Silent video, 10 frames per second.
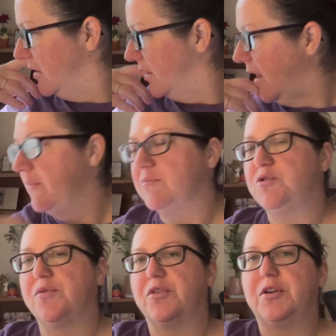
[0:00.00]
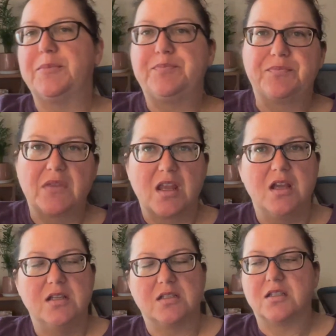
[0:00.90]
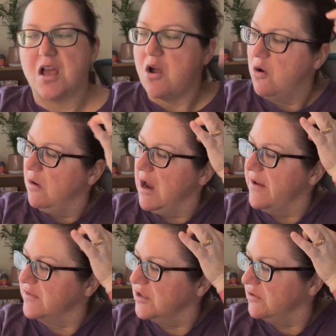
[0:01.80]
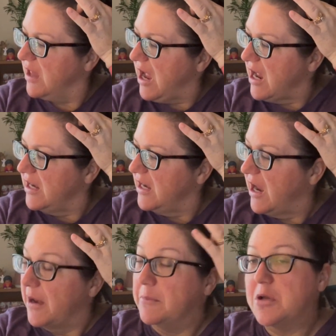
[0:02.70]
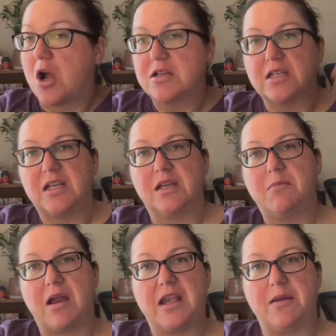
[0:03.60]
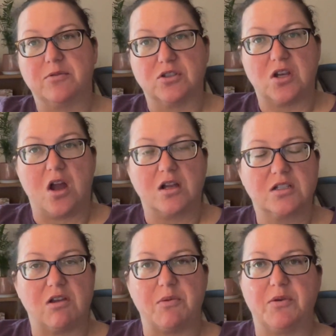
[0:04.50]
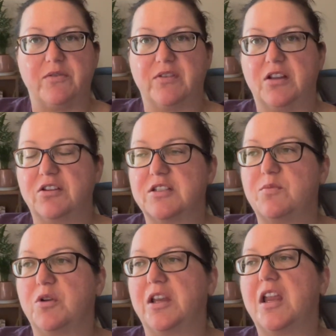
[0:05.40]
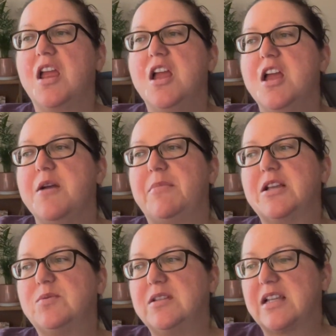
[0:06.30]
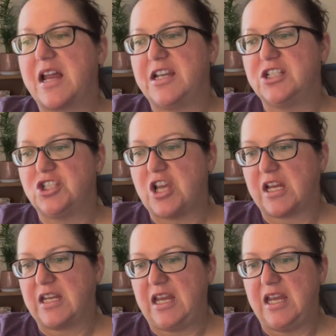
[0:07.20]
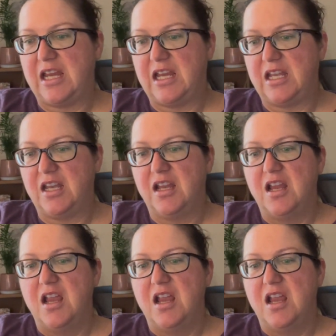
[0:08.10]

Yeah, 12:30. So I have to do that. I'm dog sitting my neighbor's dog, so I went over there this morning. But I just wanted to kind of check in.